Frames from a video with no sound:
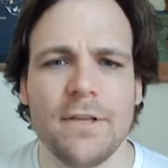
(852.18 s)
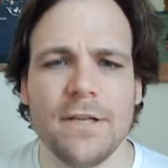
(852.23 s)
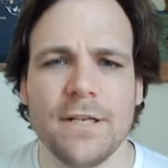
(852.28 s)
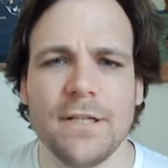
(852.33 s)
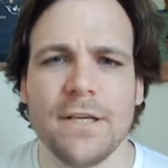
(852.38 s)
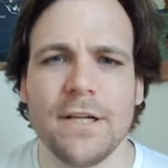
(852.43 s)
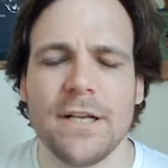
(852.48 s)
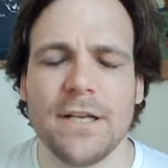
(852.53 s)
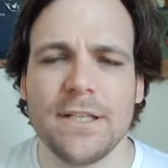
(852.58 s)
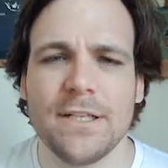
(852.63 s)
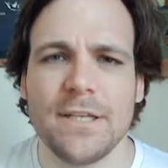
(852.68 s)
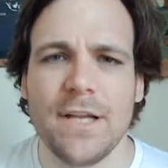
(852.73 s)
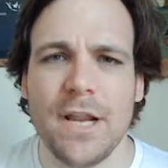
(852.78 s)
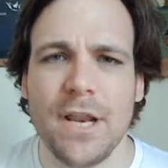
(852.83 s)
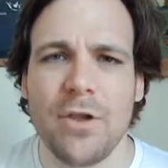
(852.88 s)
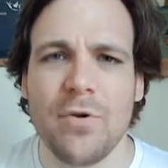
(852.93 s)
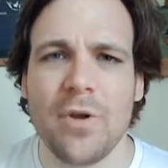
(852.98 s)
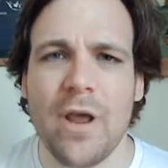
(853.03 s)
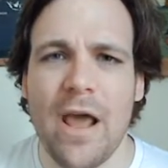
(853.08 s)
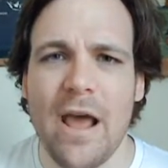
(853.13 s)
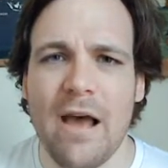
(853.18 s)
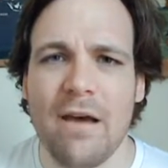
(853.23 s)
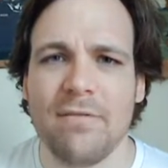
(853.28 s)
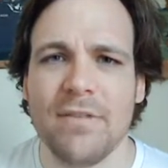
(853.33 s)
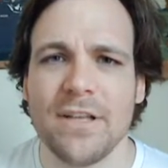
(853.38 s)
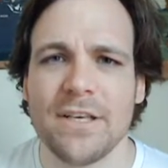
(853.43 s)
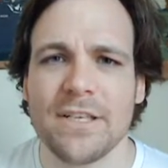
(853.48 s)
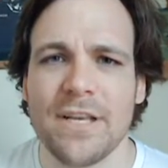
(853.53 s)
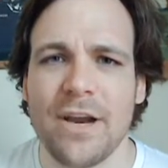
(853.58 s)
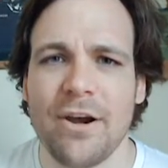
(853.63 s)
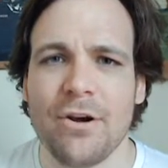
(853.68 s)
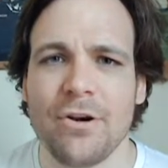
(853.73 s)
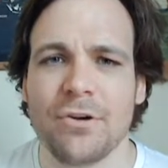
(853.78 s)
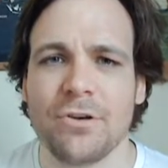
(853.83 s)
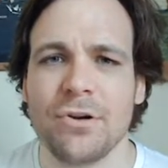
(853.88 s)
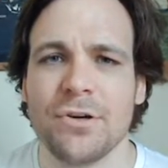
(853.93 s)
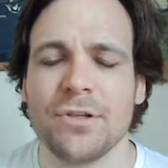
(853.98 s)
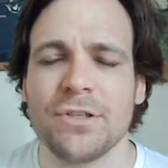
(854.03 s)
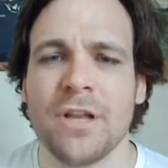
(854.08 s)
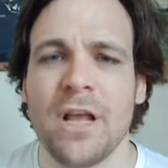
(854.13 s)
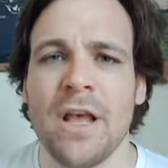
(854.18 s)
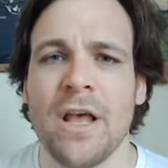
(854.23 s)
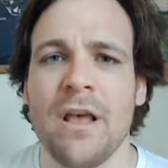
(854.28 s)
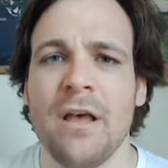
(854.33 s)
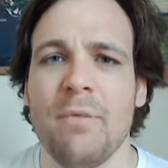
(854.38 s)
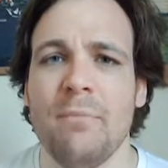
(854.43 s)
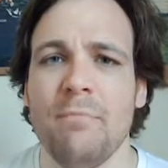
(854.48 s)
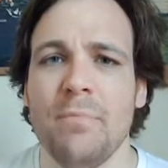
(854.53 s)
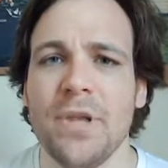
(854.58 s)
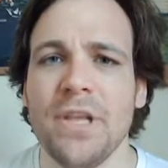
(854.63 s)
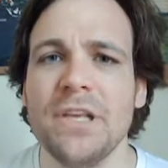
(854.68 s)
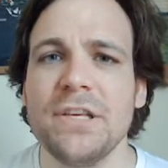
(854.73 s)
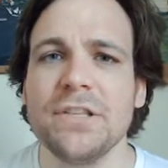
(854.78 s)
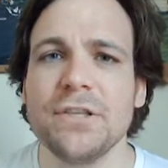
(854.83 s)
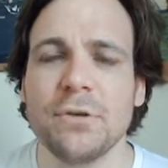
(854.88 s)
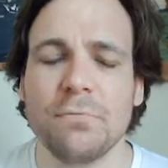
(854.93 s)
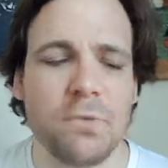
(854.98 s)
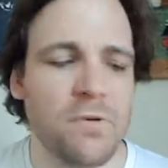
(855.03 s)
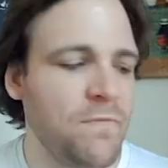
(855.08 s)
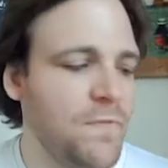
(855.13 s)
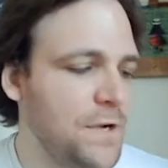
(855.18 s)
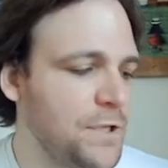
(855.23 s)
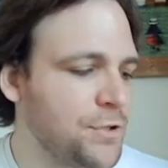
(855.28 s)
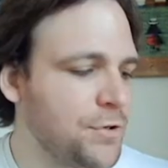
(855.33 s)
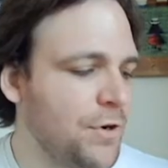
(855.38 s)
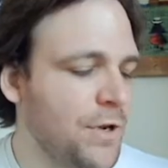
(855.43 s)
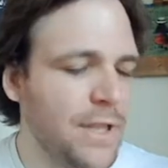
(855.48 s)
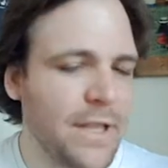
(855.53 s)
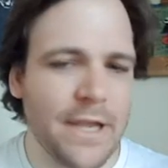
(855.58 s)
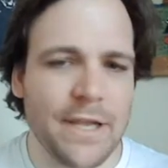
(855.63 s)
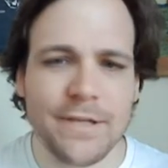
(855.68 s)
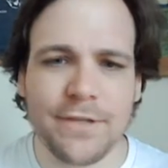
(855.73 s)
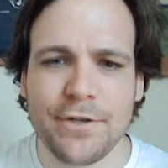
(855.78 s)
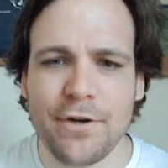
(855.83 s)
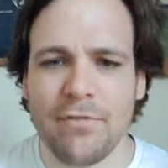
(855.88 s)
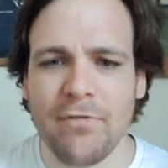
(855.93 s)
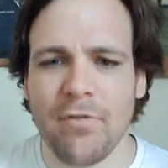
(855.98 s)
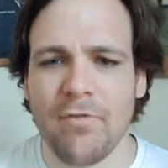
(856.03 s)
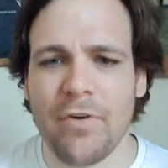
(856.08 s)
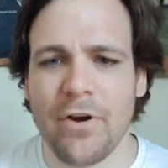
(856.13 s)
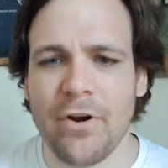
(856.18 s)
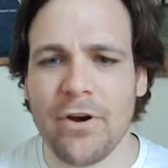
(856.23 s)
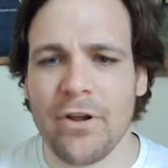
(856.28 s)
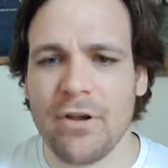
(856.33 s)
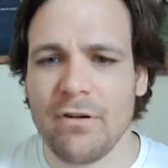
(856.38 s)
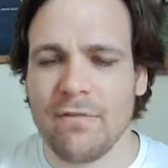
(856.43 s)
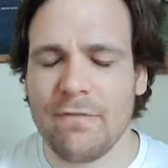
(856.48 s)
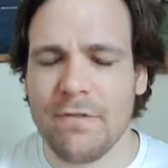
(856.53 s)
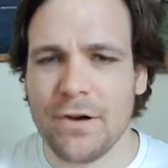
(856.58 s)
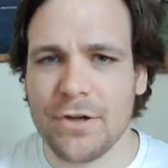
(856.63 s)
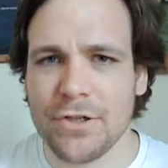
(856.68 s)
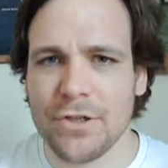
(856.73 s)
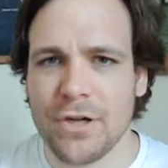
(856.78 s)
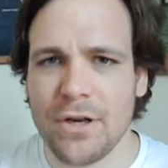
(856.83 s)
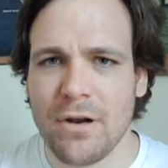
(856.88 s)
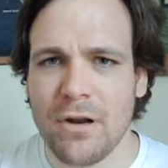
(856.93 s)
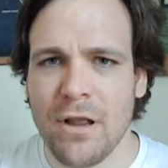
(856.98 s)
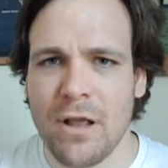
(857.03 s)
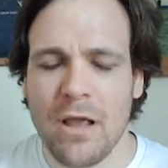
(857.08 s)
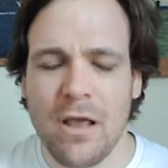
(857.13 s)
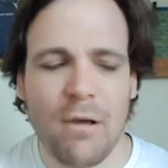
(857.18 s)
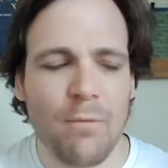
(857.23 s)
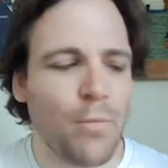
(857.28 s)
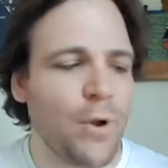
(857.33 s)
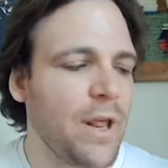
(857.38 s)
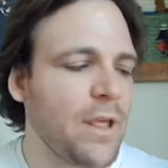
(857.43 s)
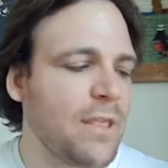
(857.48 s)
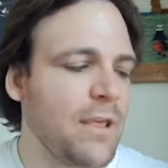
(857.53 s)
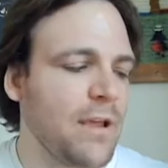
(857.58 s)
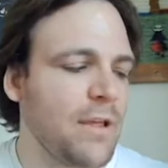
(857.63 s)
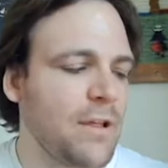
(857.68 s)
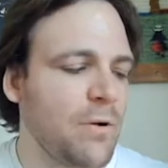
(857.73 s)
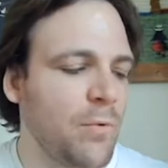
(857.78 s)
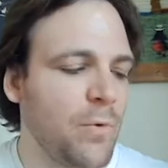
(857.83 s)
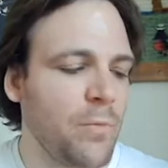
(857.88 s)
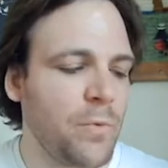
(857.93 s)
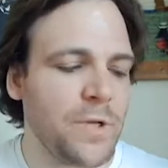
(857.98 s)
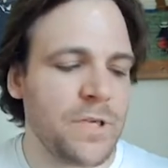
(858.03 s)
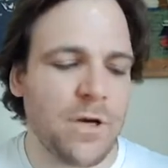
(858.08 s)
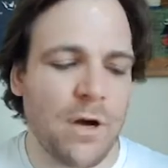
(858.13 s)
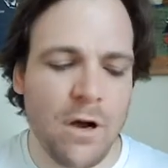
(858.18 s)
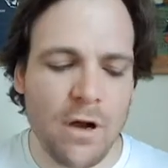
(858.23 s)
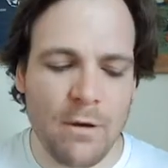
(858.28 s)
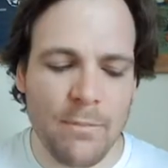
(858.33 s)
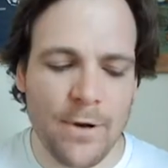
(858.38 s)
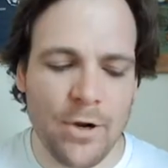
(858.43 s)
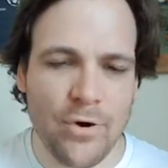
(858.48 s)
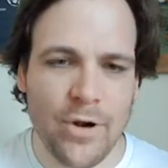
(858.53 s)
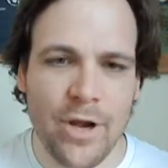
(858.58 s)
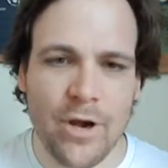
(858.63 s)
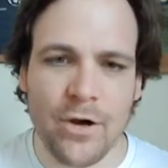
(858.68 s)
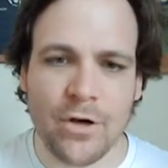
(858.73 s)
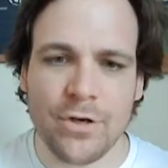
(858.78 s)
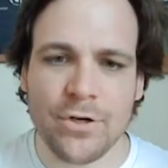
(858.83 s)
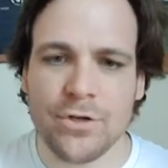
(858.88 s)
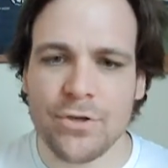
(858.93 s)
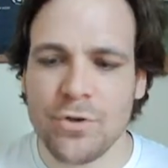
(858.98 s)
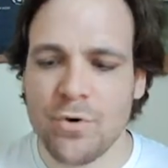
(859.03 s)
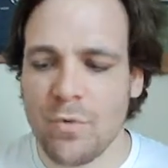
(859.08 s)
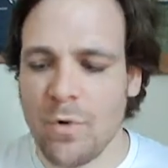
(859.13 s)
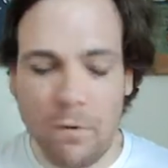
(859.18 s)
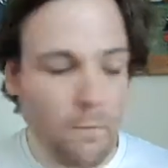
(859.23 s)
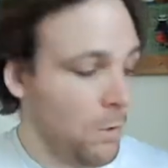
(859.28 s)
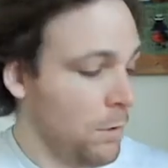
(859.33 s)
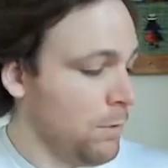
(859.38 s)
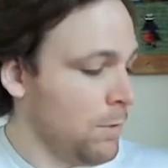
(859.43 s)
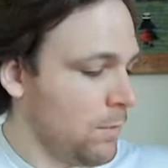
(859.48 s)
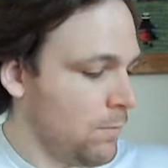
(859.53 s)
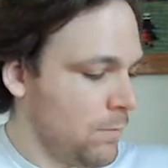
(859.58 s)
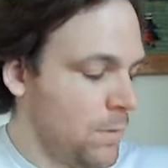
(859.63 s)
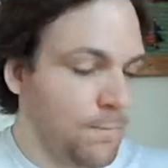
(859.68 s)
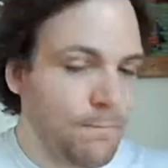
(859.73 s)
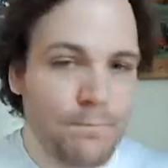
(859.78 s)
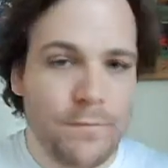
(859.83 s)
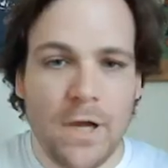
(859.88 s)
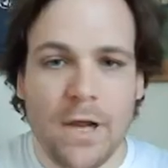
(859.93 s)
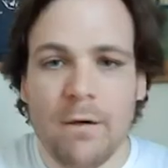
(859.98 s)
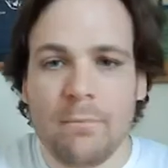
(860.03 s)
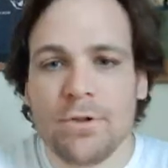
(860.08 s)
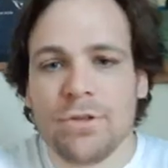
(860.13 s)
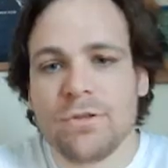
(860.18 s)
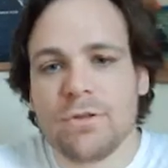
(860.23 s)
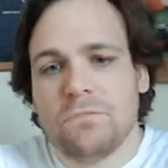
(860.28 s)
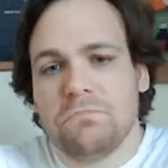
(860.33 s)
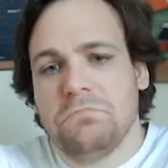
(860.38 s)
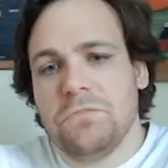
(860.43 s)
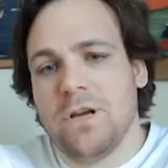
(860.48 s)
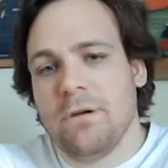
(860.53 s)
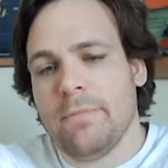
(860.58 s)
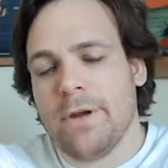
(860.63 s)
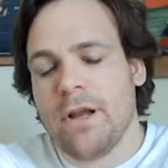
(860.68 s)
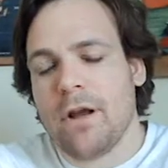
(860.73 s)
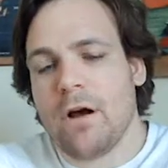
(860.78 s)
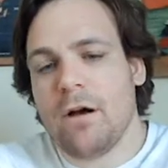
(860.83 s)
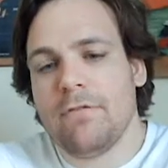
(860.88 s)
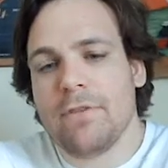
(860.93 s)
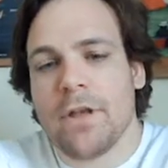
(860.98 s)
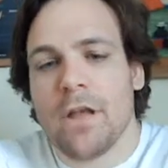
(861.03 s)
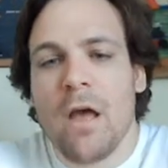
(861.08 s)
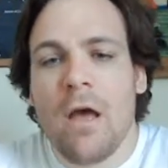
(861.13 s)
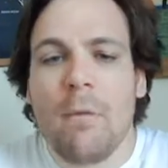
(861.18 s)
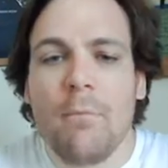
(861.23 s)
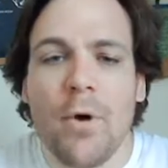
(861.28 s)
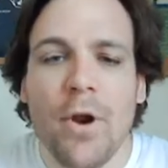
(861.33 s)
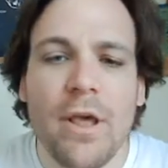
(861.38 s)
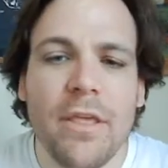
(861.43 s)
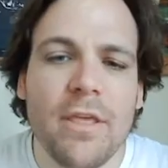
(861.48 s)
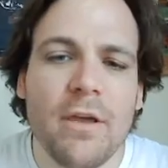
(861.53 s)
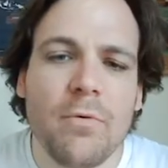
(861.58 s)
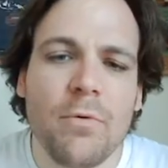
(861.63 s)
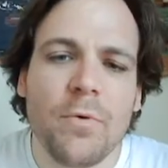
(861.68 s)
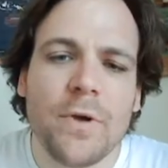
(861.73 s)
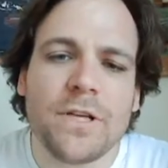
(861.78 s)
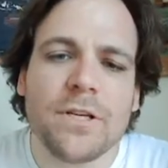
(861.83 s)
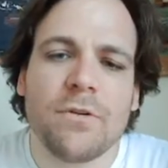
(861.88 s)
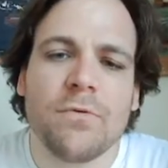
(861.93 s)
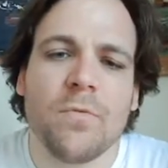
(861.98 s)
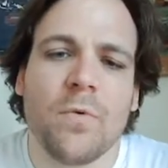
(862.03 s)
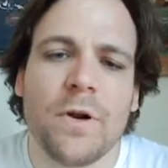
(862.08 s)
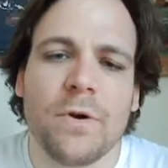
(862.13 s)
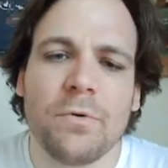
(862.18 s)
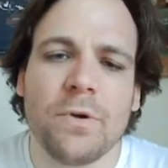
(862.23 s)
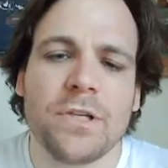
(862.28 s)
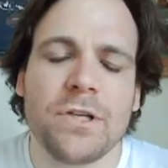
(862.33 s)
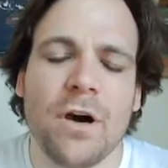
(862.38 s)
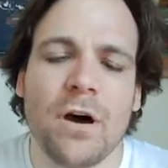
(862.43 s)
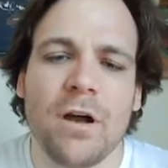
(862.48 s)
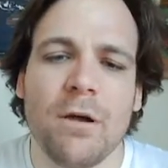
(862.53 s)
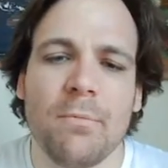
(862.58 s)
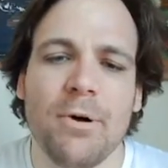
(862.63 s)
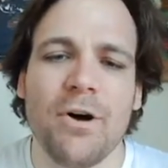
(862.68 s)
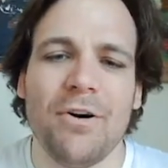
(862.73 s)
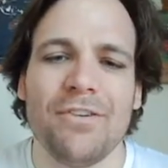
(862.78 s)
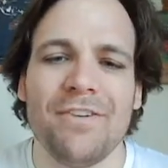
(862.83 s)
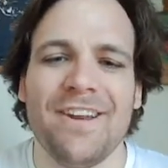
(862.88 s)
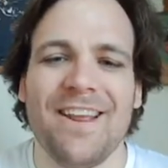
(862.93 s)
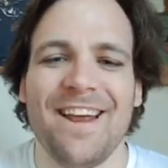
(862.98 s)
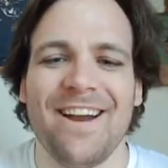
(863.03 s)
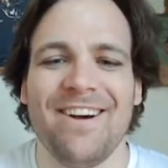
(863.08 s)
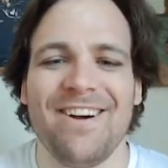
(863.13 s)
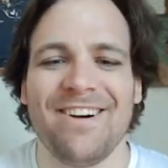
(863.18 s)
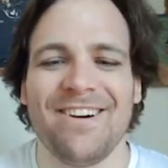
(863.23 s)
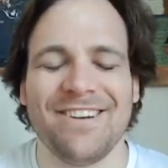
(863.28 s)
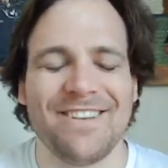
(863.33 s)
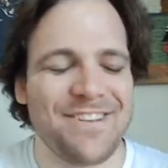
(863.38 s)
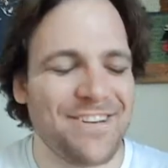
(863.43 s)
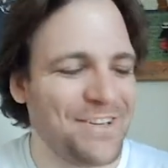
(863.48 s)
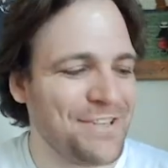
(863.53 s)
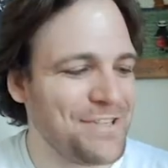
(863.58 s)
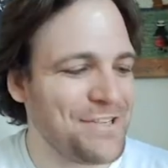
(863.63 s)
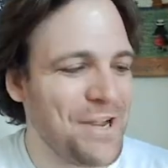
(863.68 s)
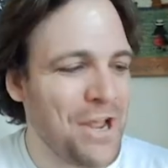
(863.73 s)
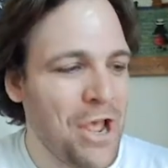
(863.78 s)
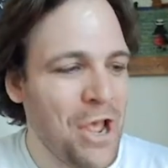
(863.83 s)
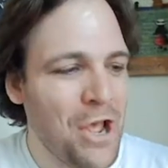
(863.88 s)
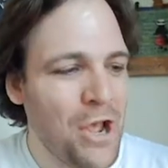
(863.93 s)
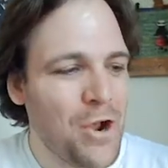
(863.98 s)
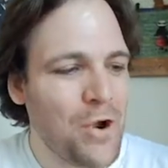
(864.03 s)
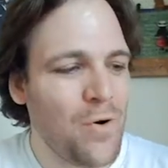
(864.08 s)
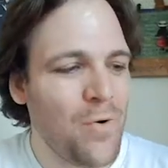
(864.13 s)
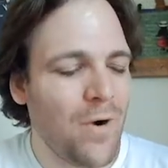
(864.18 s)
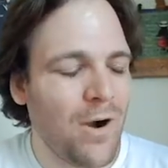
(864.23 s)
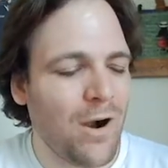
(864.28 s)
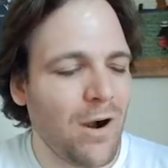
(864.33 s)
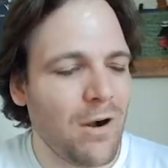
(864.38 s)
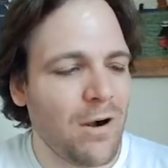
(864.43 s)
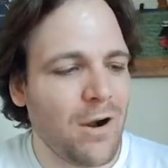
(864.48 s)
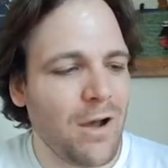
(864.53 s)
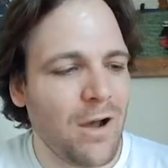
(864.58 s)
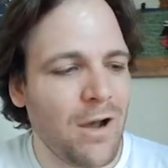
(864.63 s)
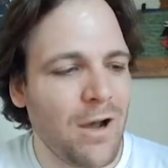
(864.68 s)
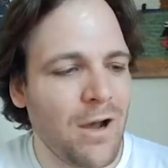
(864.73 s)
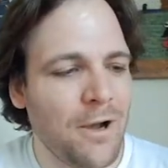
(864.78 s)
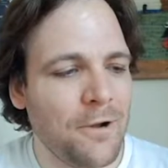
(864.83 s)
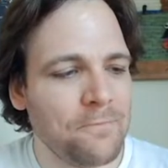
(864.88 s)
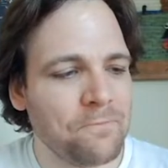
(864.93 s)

continue to have these characters be superficial and they can serve a very good function. But I think that when we talk about characters who are... I almost dumped my coffee. But I think when we talk about characters who are